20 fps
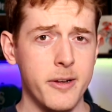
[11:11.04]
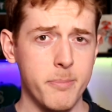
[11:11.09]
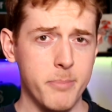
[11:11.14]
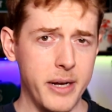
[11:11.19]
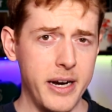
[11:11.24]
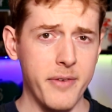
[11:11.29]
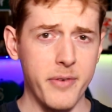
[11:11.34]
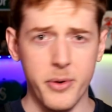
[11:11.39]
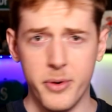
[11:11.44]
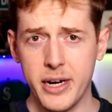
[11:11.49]

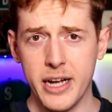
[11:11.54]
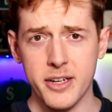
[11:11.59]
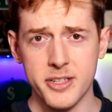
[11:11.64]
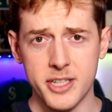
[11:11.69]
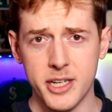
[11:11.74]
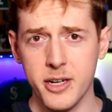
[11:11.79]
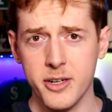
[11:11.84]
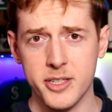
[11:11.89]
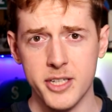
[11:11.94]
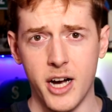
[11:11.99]
but everyone
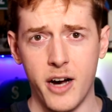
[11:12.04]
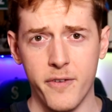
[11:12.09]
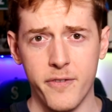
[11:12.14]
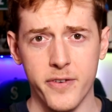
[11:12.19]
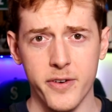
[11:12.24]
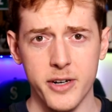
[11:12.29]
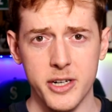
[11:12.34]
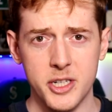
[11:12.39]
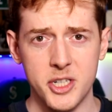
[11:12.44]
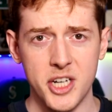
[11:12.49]
else goes off
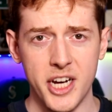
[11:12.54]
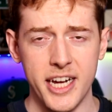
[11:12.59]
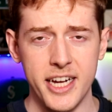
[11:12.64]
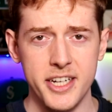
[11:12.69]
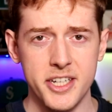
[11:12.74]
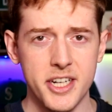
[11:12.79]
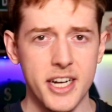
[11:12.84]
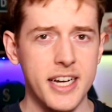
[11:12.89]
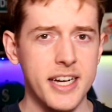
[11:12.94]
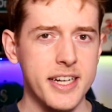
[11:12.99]
for a
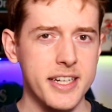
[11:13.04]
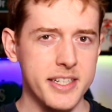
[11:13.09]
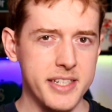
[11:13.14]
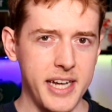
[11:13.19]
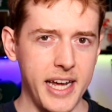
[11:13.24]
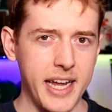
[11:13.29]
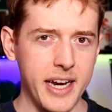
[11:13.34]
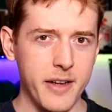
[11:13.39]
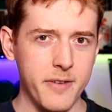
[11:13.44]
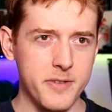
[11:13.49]
change.
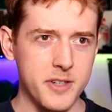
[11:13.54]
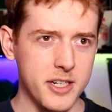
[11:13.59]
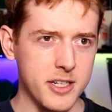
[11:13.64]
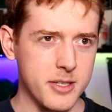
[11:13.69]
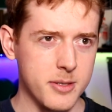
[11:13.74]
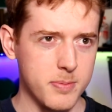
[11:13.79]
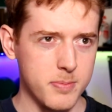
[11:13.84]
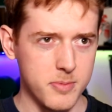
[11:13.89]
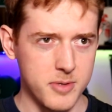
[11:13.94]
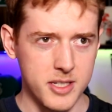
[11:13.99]
Tanev
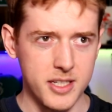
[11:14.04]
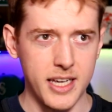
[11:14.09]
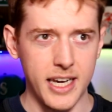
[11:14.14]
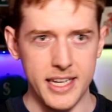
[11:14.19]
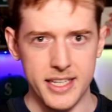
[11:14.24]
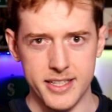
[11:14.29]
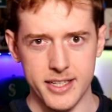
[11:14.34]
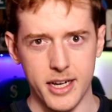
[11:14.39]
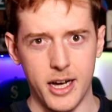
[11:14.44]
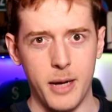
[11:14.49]
just
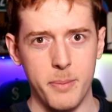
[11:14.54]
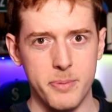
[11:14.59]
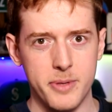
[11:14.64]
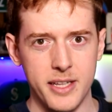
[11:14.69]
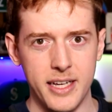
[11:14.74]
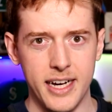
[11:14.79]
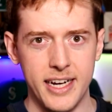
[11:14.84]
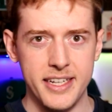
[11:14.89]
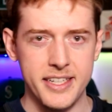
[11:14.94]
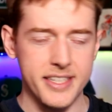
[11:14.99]
skates up
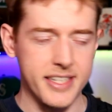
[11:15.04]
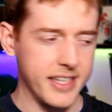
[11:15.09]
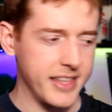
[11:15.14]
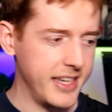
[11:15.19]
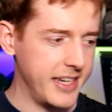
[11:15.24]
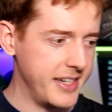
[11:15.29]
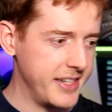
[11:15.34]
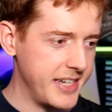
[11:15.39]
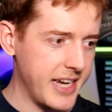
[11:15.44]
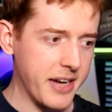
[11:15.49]
the ice and
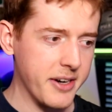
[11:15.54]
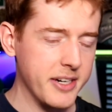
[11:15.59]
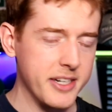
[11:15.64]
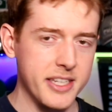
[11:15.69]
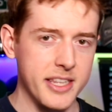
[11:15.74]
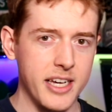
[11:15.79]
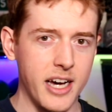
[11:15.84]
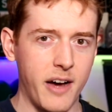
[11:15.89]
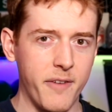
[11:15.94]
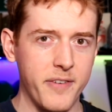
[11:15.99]
then down
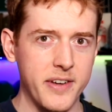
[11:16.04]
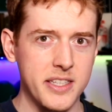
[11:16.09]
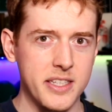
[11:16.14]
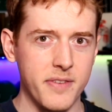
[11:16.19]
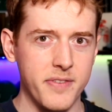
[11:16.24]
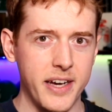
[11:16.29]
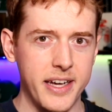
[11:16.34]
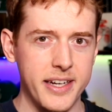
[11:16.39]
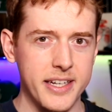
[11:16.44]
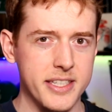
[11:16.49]
into the
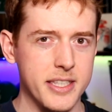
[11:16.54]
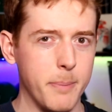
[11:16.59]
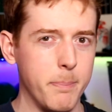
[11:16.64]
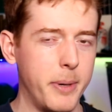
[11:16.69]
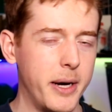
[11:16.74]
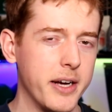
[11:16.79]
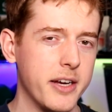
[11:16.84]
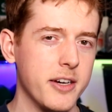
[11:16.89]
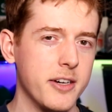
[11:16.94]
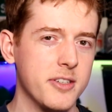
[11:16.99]
offensive end. As the
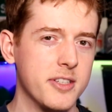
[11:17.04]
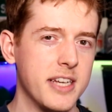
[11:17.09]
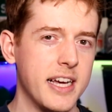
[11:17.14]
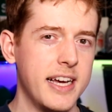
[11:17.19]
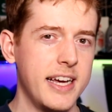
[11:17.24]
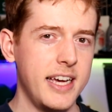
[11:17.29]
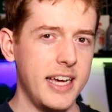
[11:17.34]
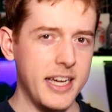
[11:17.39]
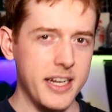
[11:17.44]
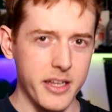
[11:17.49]
puck goes
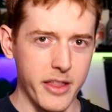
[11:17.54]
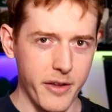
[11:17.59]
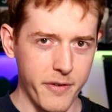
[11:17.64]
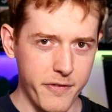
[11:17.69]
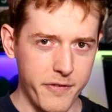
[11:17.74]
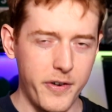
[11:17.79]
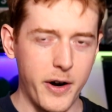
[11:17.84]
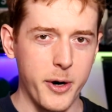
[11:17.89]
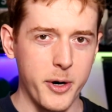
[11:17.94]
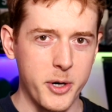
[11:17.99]
into the
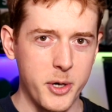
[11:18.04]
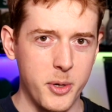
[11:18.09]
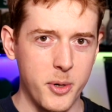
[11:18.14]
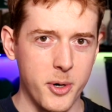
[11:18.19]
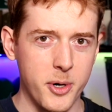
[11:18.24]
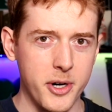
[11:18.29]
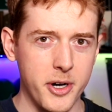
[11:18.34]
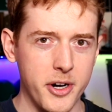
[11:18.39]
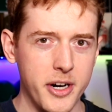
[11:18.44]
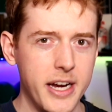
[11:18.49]
far
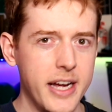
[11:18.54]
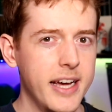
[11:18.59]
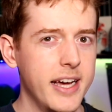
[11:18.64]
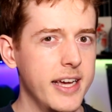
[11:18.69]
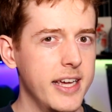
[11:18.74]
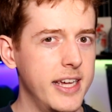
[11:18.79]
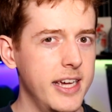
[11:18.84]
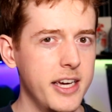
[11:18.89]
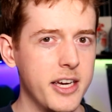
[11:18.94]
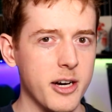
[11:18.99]
corner,
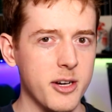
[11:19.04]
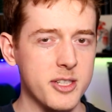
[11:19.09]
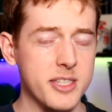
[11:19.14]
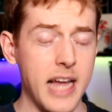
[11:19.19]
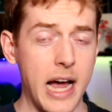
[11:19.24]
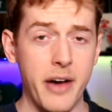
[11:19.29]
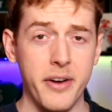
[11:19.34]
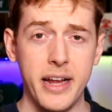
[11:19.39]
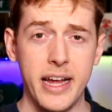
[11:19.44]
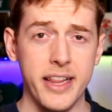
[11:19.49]
he goes
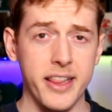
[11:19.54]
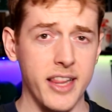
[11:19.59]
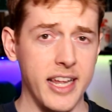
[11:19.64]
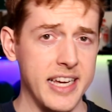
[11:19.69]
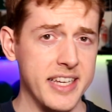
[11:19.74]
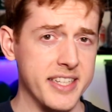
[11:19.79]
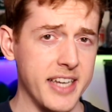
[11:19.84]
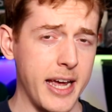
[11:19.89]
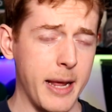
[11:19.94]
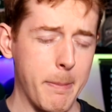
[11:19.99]
down and
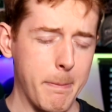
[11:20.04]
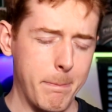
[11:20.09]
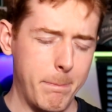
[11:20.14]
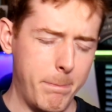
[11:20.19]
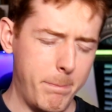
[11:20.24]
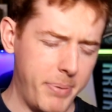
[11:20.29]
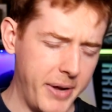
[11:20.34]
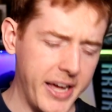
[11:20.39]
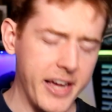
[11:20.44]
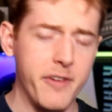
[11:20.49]
lays a
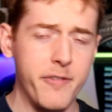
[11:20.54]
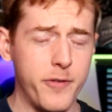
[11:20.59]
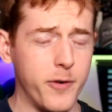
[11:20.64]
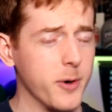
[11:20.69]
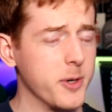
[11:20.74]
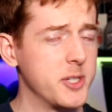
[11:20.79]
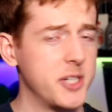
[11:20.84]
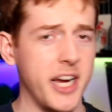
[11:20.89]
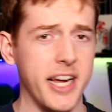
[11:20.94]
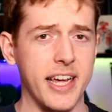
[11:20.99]
big
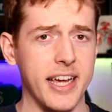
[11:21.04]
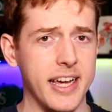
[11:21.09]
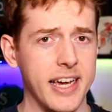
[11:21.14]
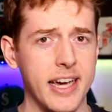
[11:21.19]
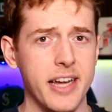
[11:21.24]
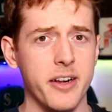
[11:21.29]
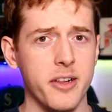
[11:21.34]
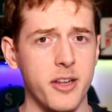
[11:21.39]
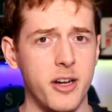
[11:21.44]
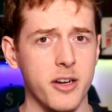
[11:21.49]
forechecking
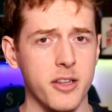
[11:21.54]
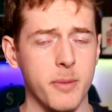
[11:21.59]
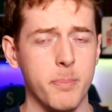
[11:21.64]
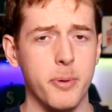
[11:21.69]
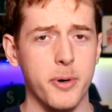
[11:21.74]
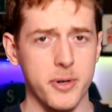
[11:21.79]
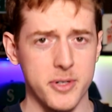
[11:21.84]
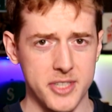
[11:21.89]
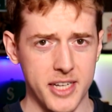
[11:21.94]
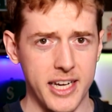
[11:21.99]
hit along the
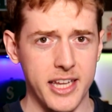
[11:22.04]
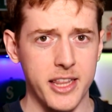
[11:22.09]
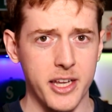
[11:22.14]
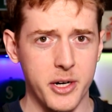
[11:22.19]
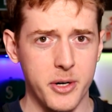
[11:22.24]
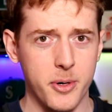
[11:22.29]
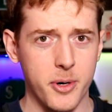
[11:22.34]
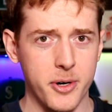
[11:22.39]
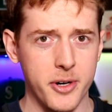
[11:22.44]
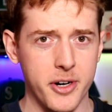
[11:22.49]
boards in the
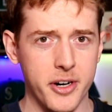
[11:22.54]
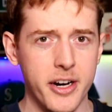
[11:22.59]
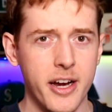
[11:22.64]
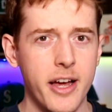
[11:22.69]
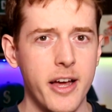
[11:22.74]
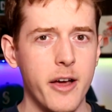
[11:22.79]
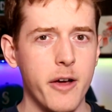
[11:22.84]
corner,